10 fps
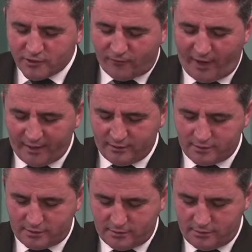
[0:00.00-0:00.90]

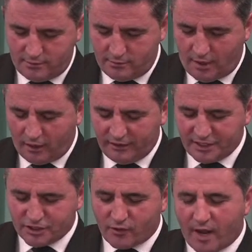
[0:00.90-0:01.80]
friends are
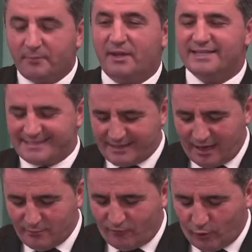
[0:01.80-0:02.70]
described in
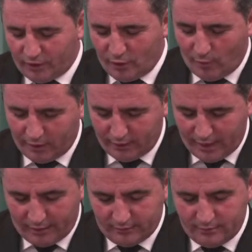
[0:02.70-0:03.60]
Psalm 41:9.